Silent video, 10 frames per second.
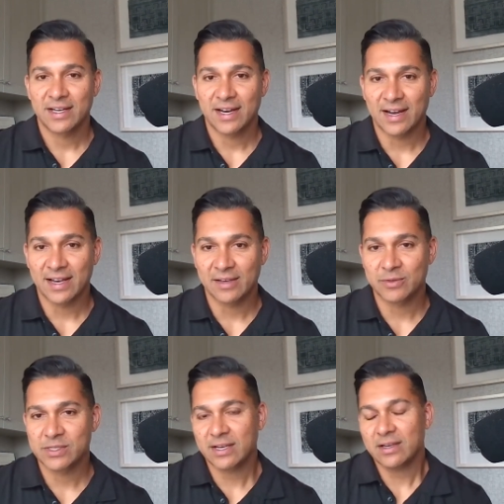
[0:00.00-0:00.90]
I
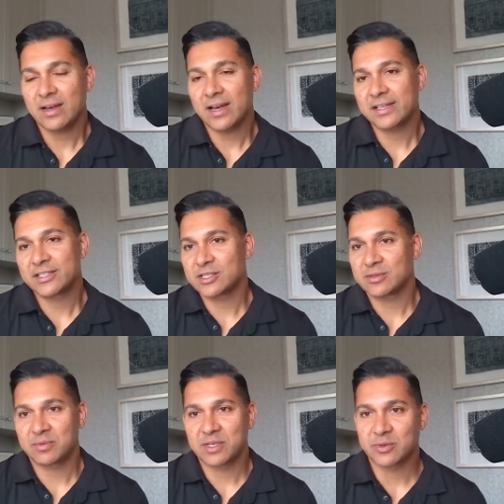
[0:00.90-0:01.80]
was like,
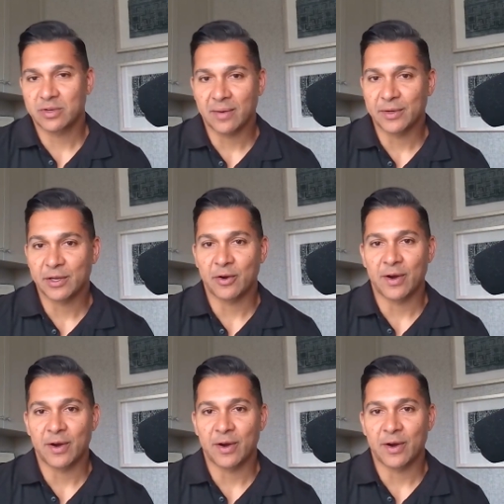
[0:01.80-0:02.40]
this will come and go.